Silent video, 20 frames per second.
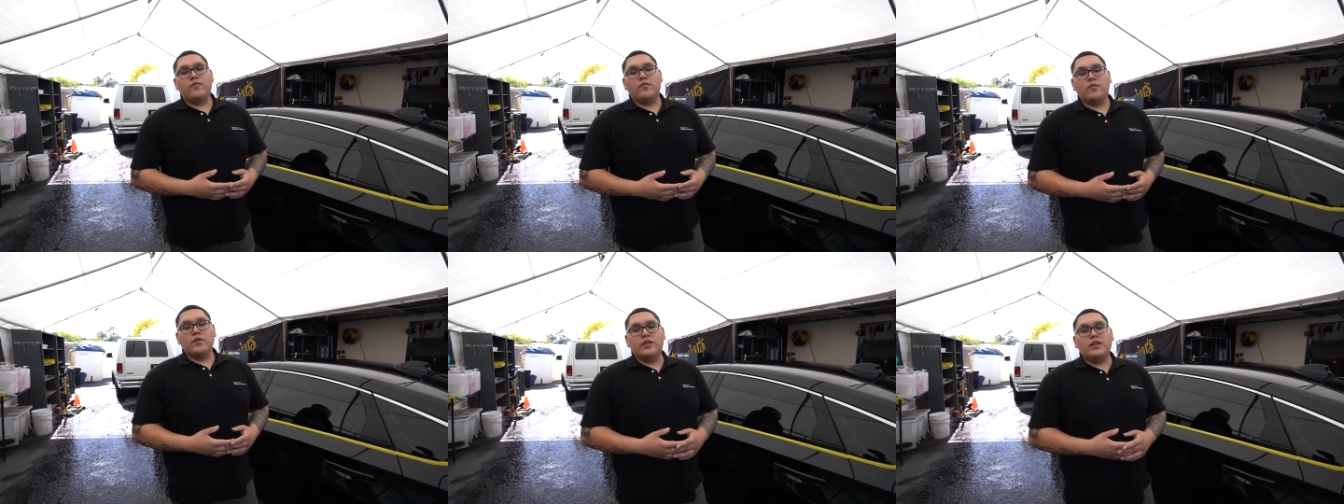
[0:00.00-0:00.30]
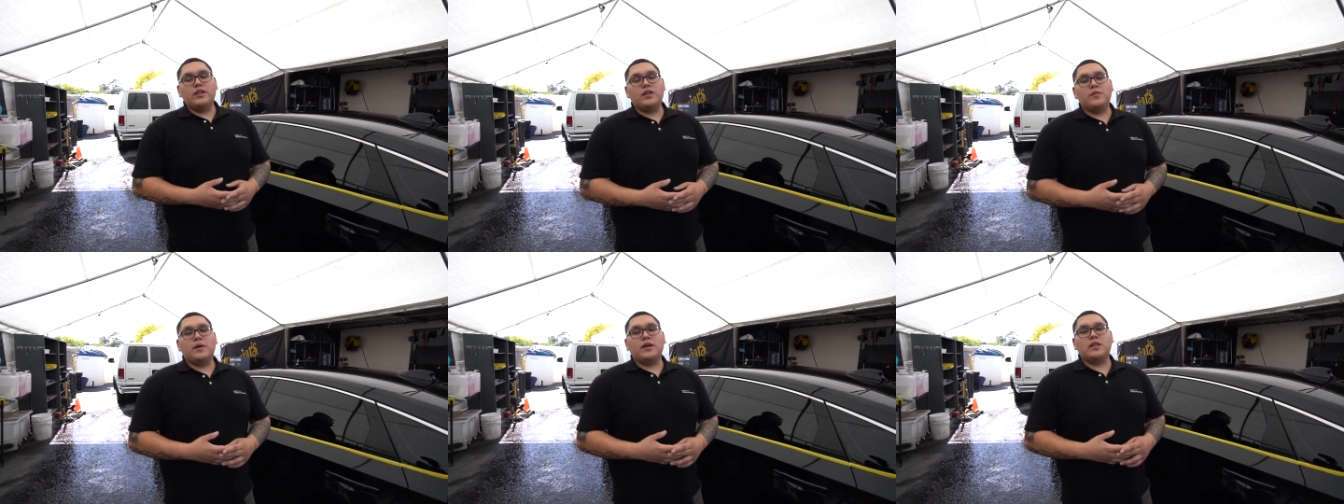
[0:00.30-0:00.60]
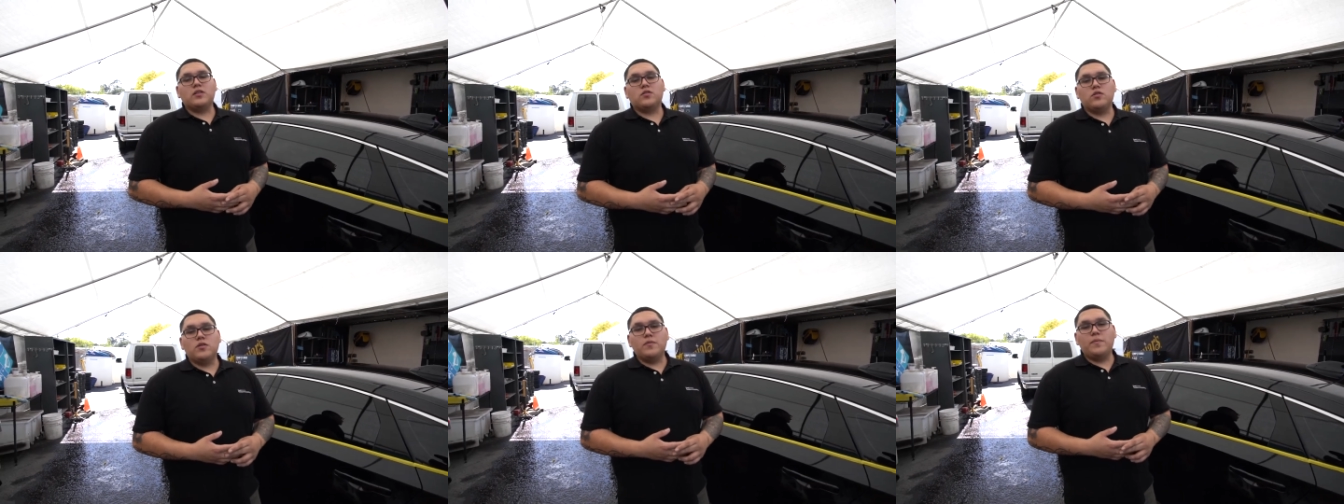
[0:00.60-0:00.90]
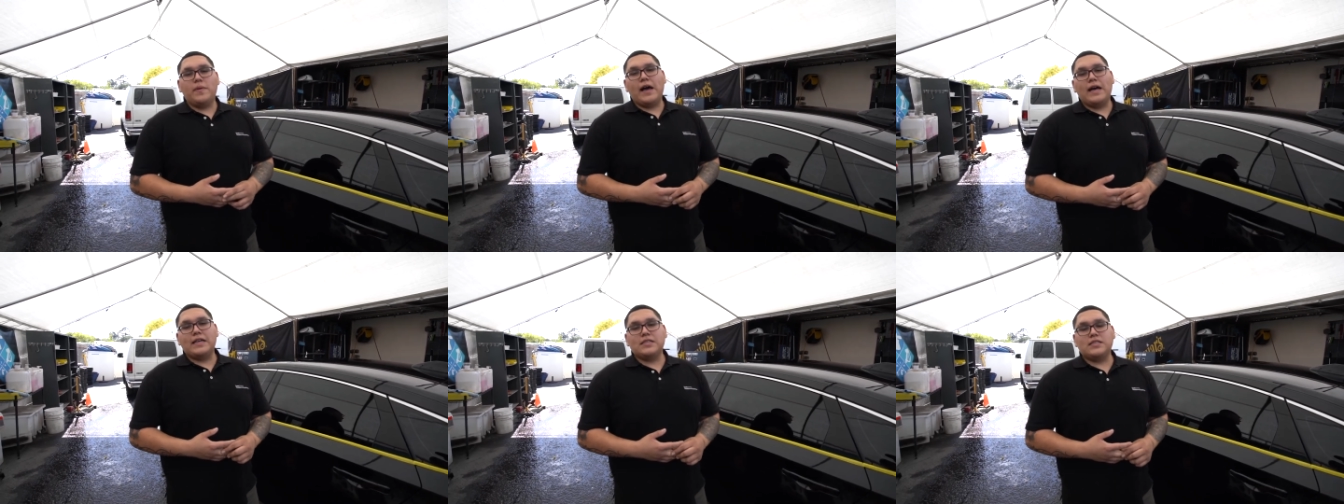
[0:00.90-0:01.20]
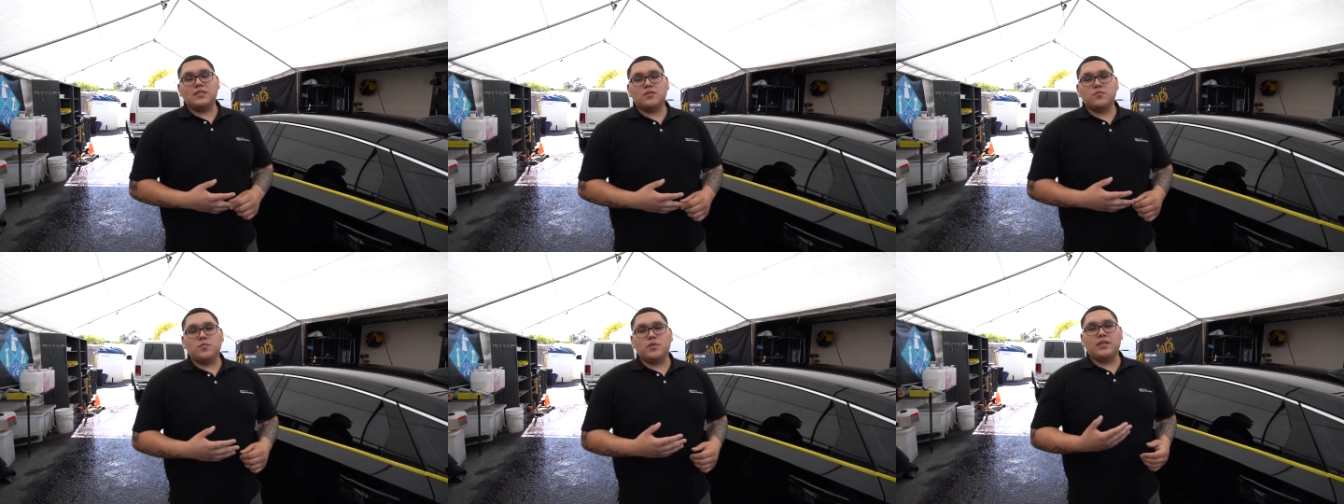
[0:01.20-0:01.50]
We did about 3
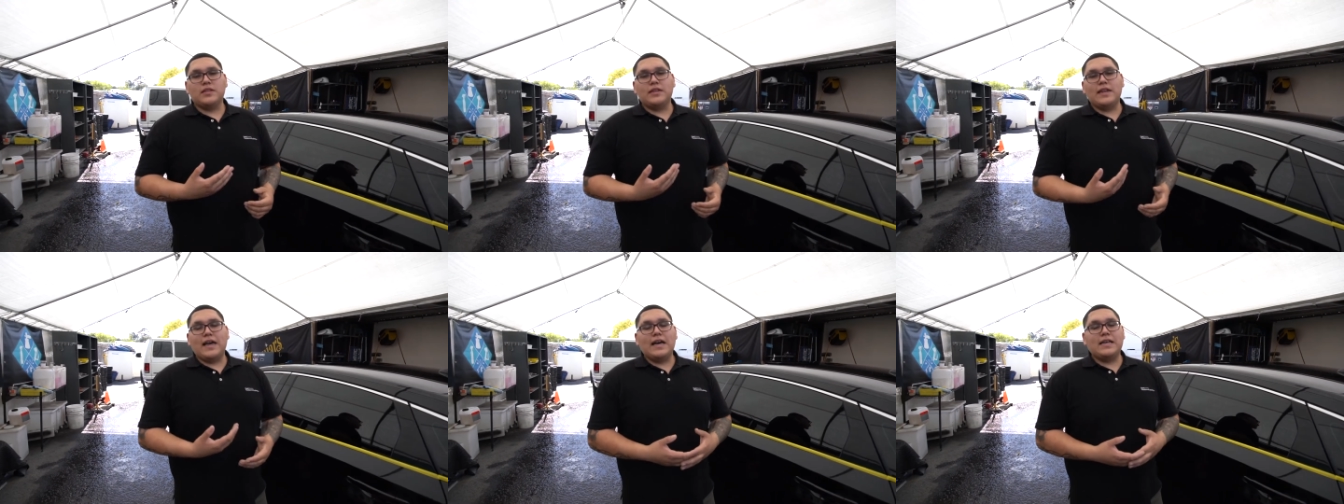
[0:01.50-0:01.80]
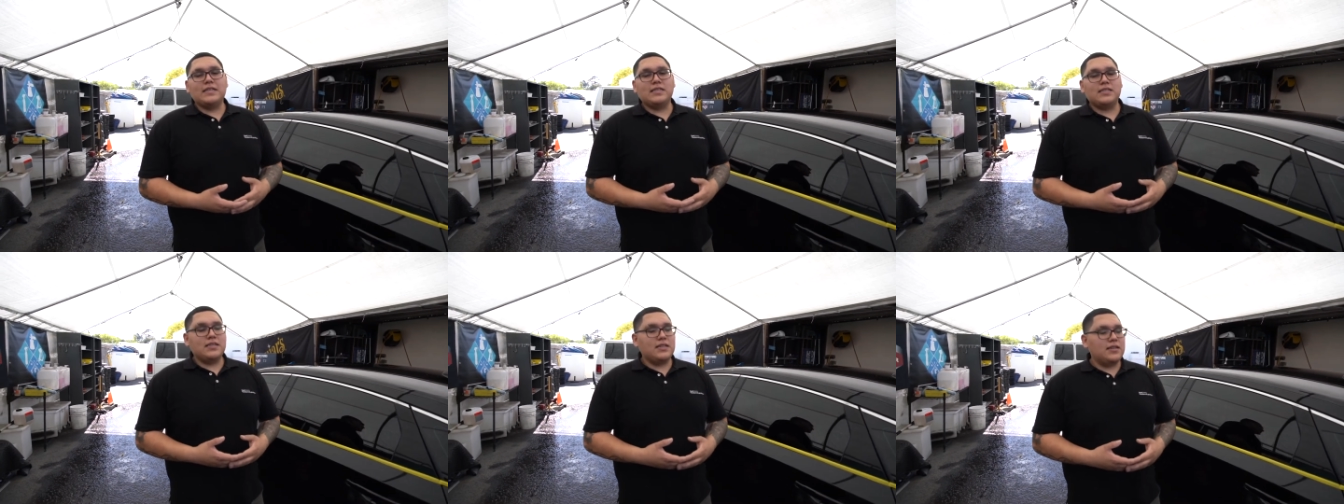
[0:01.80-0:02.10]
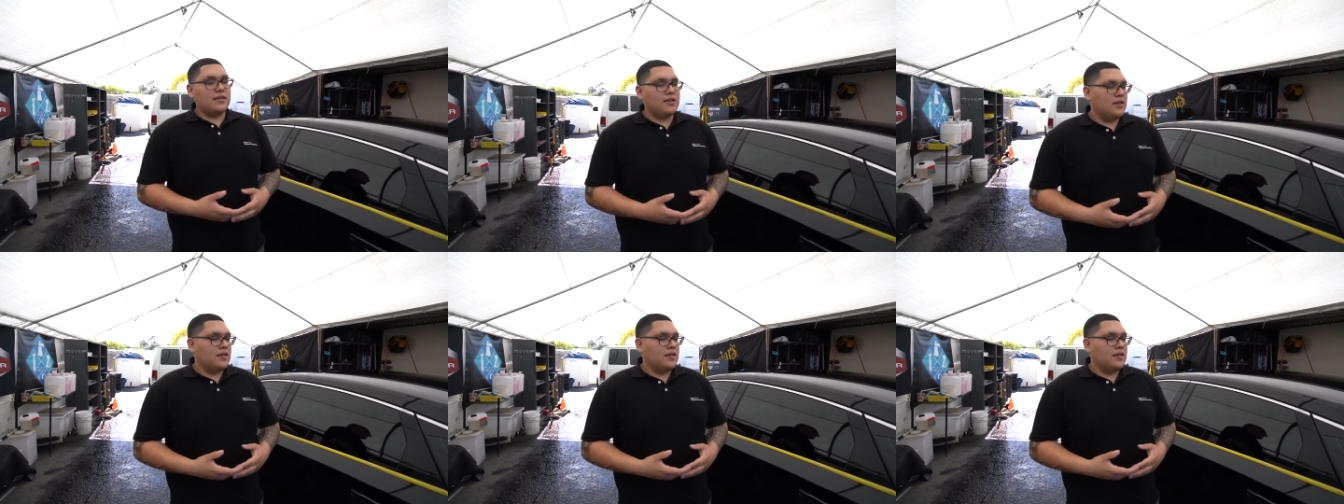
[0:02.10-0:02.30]
passes with an acid.